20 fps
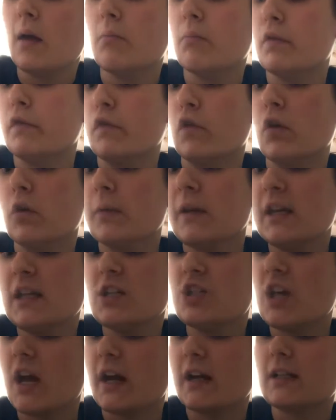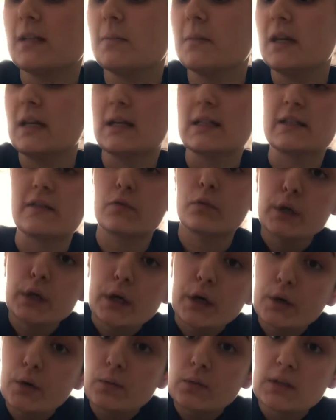before we inject, because if we
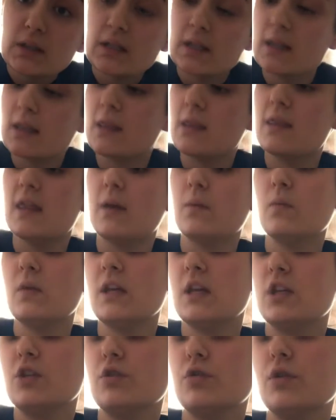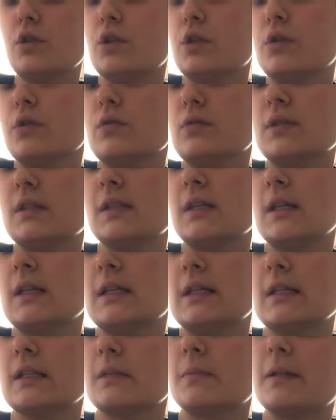don't, then we introduce
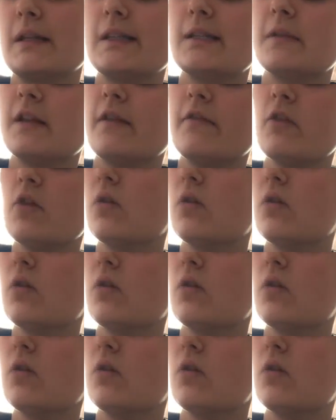displacement of